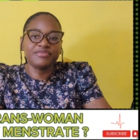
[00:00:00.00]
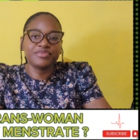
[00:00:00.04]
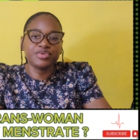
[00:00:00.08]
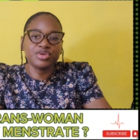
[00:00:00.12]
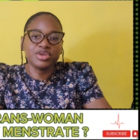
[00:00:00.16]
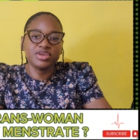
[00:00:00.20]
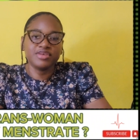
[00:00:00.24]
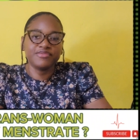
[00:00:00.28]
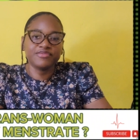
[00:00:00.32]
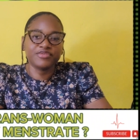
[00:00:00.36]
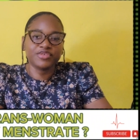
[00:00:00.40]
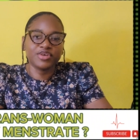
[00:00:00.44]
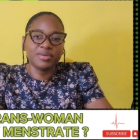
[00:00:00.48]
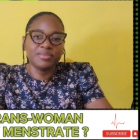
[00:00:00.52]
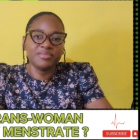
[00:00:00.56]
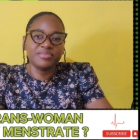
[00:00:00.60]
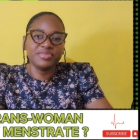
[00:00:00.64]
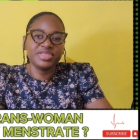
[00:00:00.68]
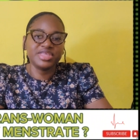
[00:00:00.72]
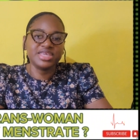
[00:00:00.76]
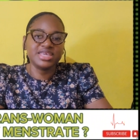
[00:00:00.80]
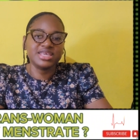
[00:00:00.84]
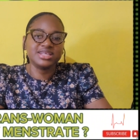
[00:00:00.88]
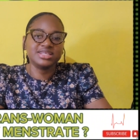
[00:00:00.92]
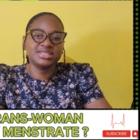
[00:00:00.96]
free
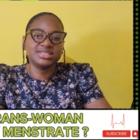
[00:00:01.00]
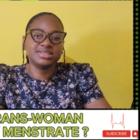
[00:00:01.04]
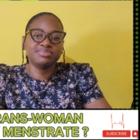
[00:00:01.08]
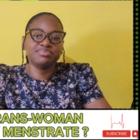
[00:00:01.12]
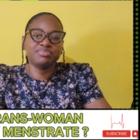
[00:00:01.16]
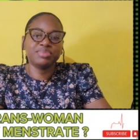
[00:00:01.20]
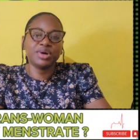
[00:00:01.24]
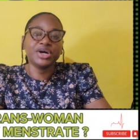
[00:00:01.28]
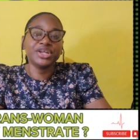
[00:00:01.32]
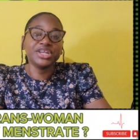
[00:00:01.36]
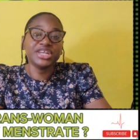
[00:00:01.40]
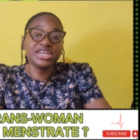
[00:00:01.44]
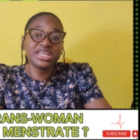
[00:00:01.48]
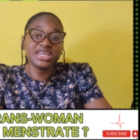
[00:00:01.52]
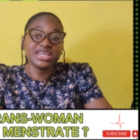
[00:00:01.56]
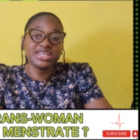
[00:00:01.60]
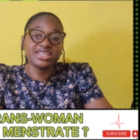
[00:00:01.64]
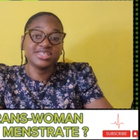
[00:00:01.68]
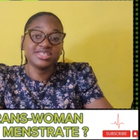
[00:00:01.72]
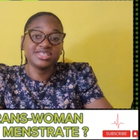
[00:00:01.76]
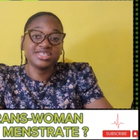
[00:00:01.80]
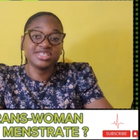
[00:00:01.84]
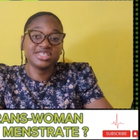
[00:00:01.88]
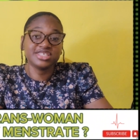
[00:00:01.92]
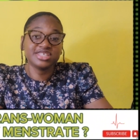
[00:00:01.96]
from these
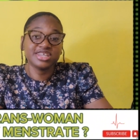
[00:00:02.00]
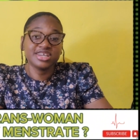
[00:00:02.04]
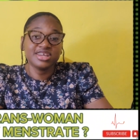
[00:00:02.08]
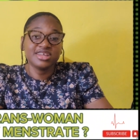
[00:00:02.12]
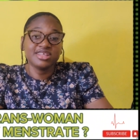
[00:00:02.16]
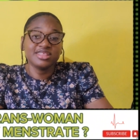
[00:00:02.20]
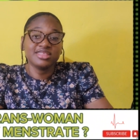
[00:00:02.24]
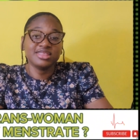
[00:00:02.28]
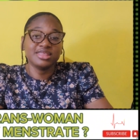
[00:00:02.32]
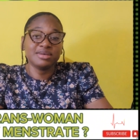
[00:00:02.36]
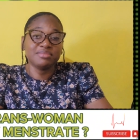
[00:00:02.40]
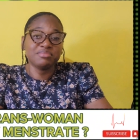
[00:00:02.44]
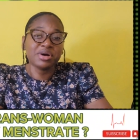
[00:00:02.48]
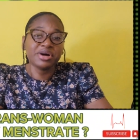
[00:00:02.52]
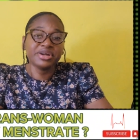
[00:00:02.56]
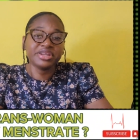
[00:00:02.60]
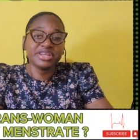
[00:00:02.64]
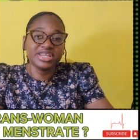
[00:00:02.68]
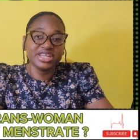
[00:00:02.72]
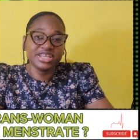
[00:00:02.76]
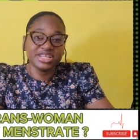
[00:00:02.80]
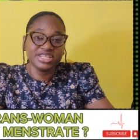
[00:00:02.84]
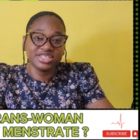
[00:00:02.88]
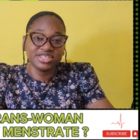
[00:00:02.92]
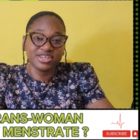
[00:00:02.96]
bondage, the
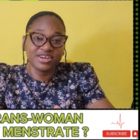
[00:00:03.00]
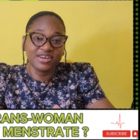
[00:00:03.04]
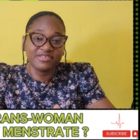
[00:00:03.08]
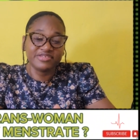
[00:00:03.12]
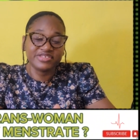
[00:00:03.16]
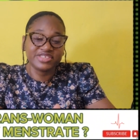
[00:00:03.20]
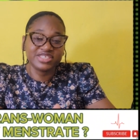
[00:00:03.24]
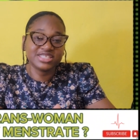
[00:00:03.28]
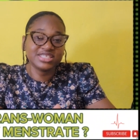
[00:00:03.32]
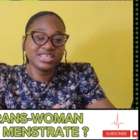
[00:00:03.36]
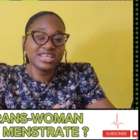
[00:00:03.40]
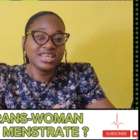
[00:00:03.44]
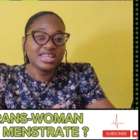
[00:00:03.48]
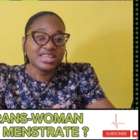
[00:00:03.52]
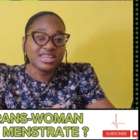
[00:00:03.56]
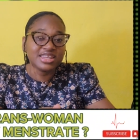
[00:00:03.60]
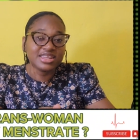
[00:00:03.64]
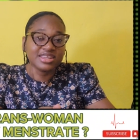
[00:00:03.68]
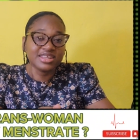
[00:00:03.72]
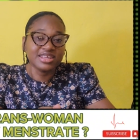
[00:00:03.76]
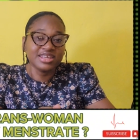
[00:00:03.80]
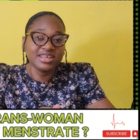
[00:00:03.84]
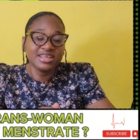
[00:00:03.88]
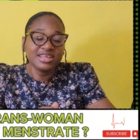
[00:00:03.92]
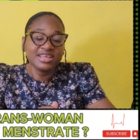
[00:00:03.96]
bondage of
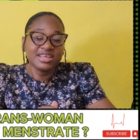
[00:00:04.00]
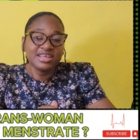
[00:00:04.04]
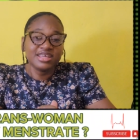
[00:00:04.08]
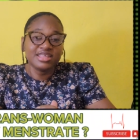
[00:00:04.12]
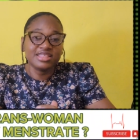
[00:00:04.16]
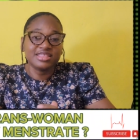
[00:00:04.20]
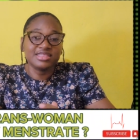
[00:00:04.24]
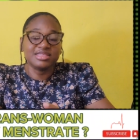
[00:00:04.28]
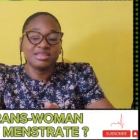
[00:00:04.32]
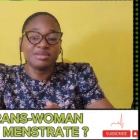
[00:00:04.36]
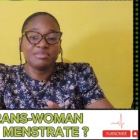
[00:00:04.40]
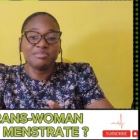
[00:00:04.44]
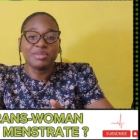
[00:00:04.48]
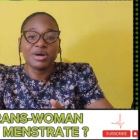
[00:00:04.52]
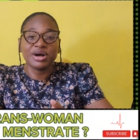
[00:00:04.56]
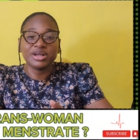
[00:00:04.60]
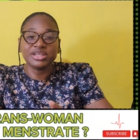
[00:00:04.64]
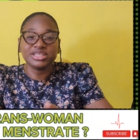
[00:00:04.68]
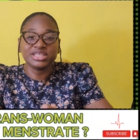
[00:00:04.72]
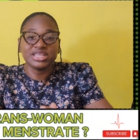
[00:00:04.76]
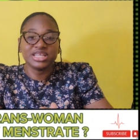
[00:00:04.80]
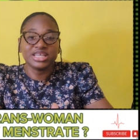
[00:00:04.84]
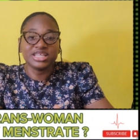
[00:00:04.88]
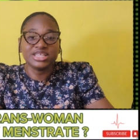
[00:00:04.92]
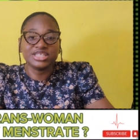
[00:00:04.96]
sin, the
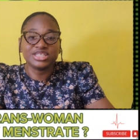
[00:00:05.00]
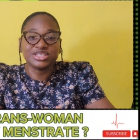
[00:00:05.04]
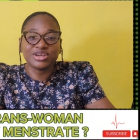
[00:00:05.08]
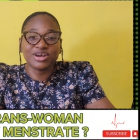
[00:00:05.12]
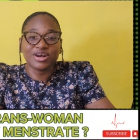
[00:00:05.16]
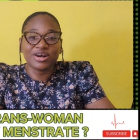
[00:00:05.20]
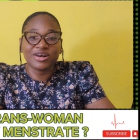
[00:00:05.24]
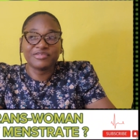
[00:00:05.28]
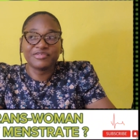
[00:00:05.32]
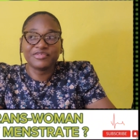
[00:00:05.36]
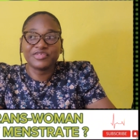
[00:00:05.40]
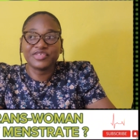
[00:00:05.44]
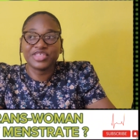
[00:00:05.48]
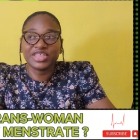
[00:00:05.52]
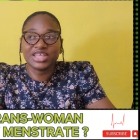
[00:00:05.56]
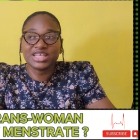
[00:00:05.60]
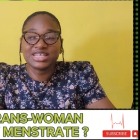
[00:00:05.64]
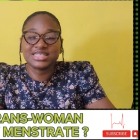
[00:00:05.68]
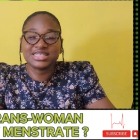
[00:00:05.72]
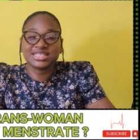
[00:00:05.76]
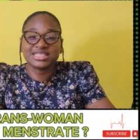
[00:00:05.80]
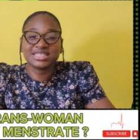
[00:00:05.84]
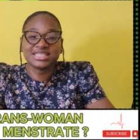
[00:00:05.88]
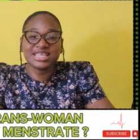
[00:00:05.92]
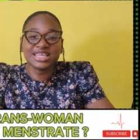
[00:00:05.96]
bondage of
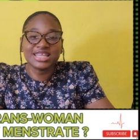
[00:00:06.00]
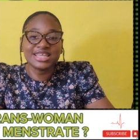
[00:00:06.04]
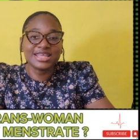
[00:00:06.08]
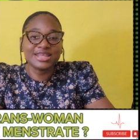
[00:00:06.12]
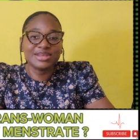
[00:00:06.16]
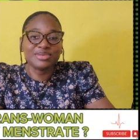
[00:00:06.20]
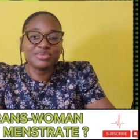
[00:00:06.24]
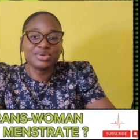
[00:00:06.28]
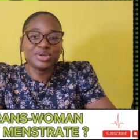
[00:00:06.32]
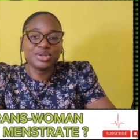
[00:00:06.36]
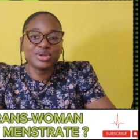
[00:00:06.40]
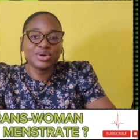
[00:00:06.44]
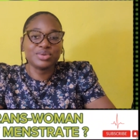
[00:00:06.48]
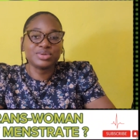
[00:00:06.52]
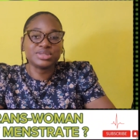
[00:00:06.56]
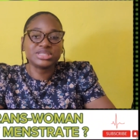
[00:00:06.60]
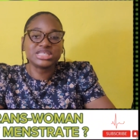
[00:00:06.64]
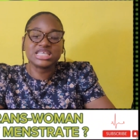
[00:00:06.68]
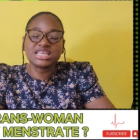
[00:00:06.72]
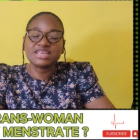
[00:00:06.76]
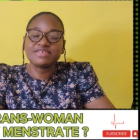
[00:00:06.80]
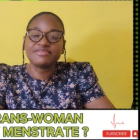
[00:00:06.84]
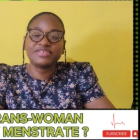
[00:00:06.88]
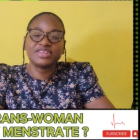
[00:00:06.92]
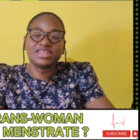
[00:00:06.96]
sinning
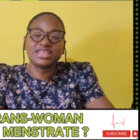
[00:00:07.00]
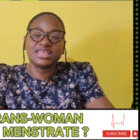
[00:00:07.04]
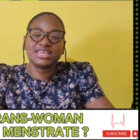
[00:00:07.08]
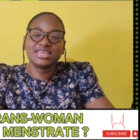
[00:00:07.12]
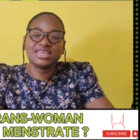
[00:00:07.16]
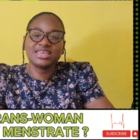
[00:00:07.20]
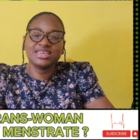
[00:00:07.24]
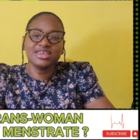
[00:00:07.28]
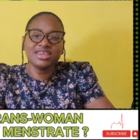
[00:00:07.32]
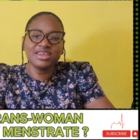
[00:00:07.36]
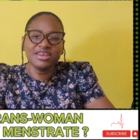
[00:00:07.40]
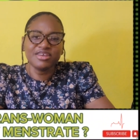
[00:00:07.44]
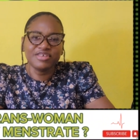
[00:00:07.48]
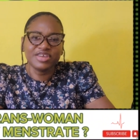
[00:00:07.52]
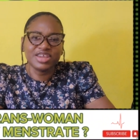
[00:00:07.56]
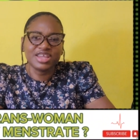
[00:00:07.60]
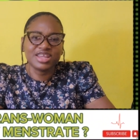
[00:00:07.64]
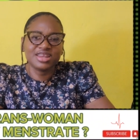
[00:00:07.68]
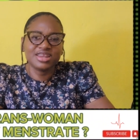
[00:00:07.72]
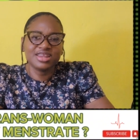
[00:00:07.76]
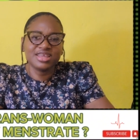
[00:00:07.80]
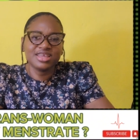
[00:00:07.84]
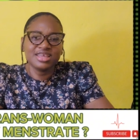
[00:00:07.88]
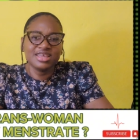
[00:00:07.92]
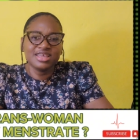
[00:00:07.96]
without even
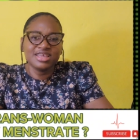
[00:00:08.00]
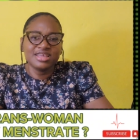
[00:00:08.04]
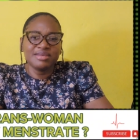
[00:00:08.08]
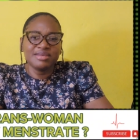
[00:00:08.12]
caring